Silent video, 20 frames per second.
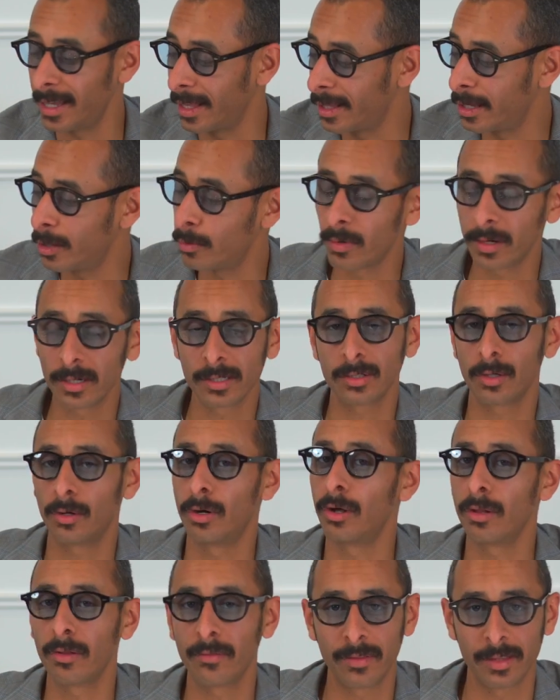and he wears
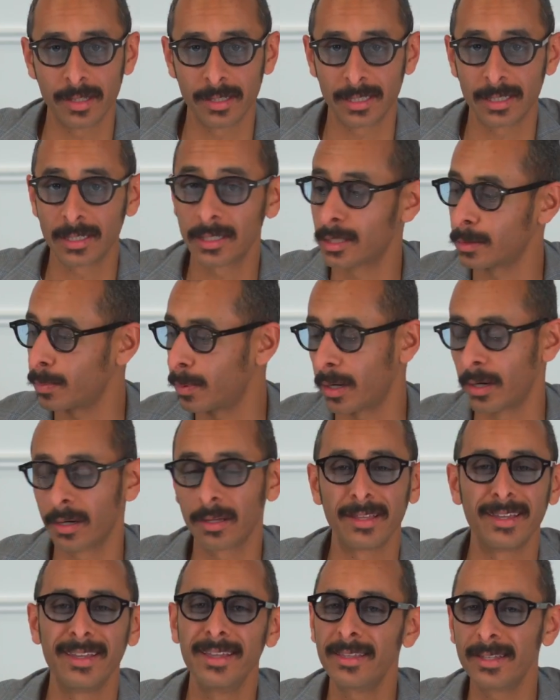all of these
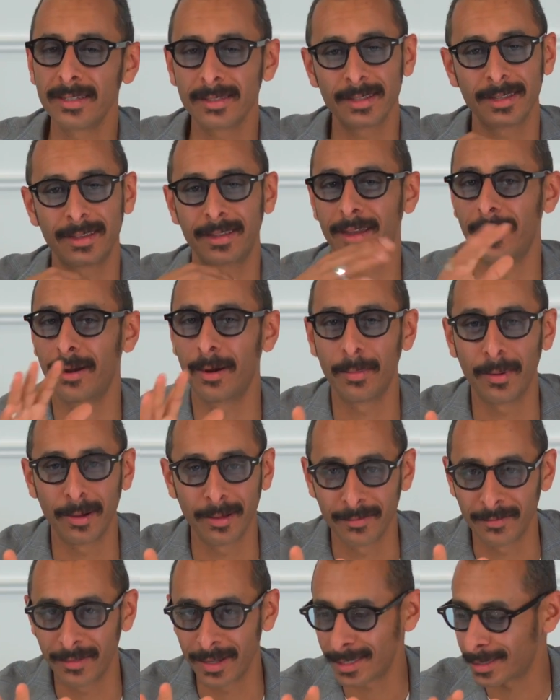sparingly. He doesn't care
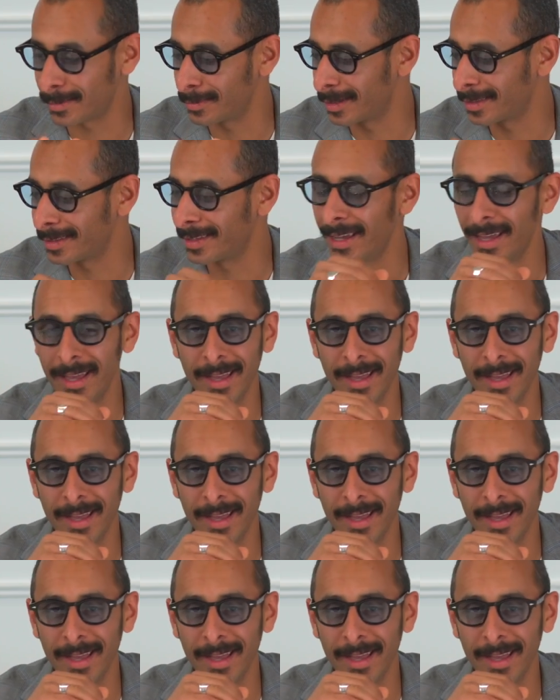about investment.